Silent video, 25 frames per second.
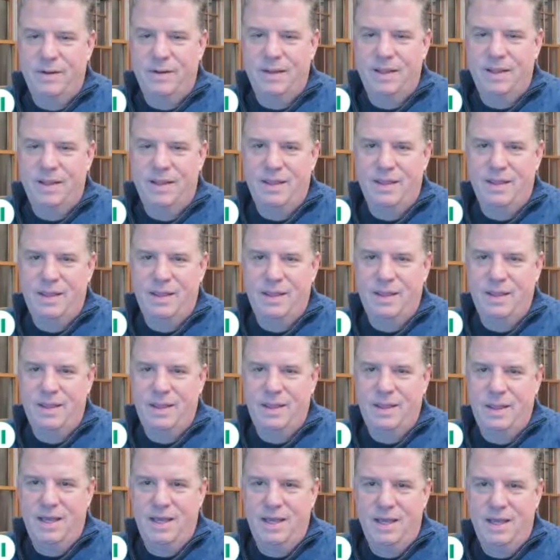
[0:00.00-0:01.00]
I
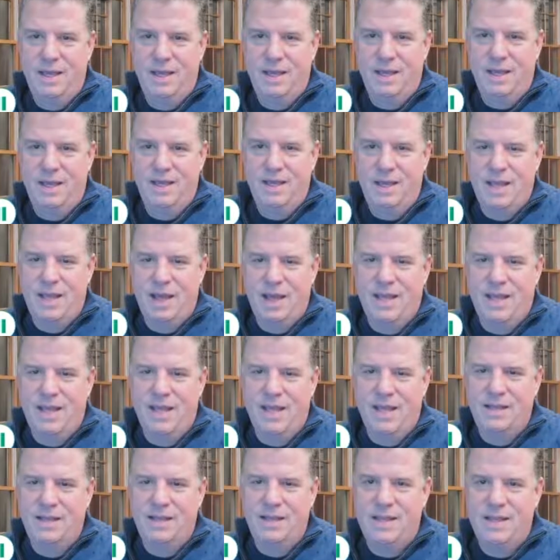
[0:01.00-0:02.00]
think, yeah,
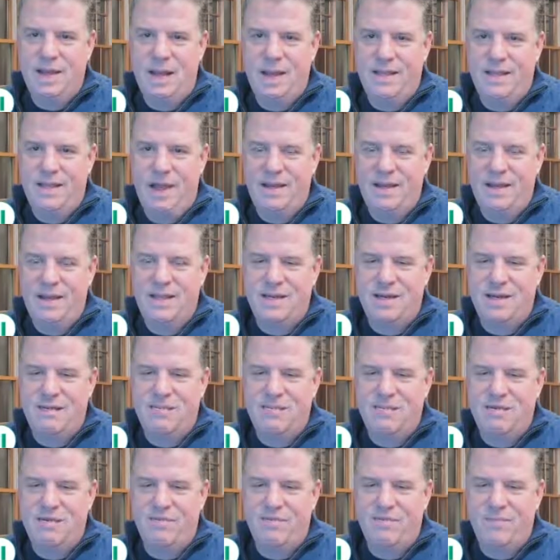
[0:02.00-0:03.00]
that
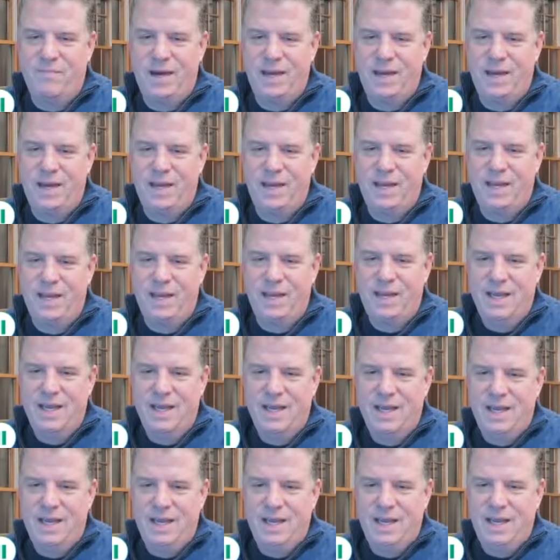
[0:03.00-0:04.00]
didn't move my
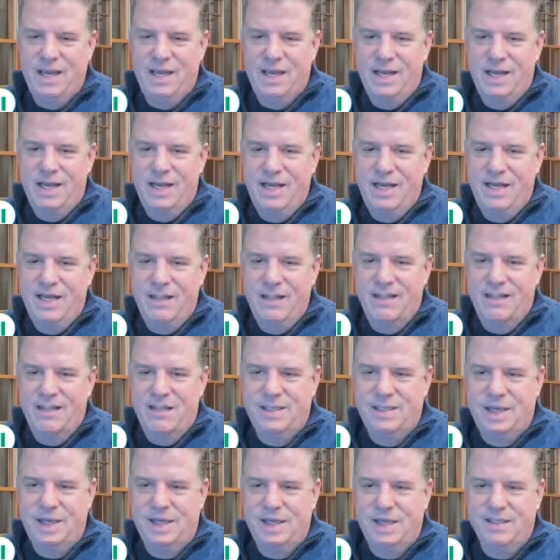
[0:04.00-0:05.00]

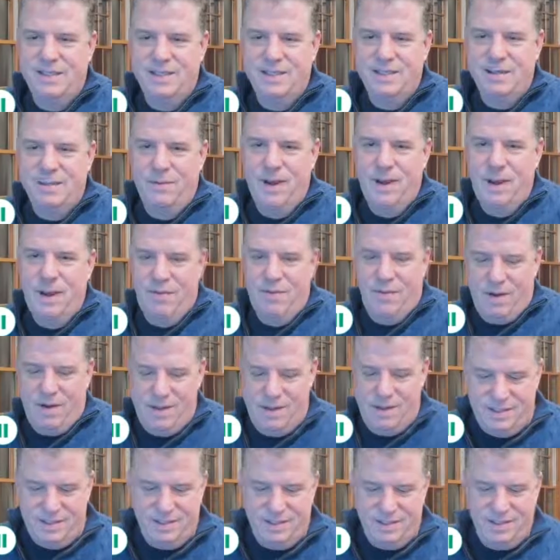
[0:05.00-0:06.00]
cells the way I
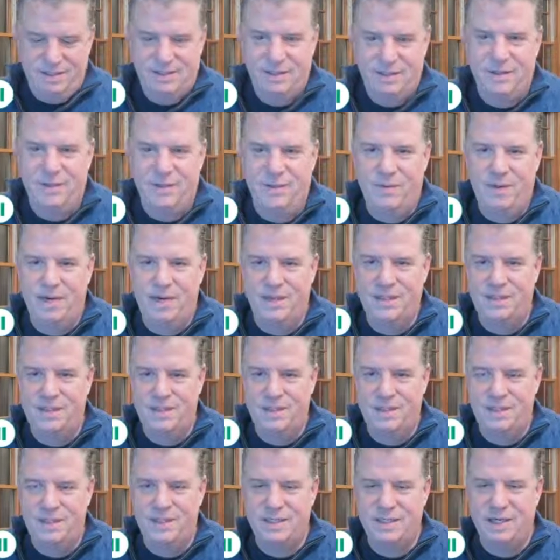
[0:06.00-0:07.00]
wanted to. So what I
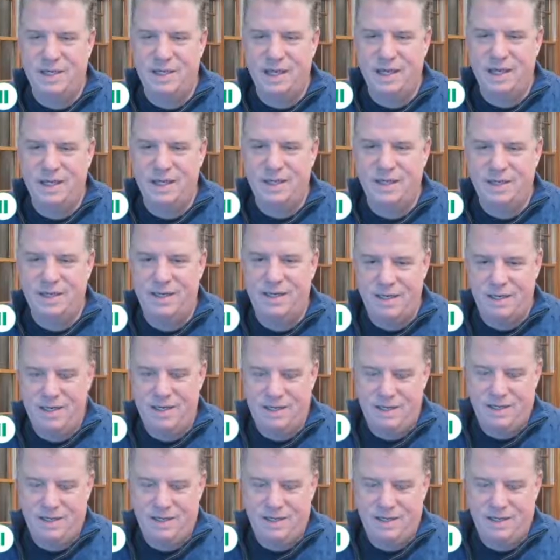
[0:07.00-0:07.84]
should have done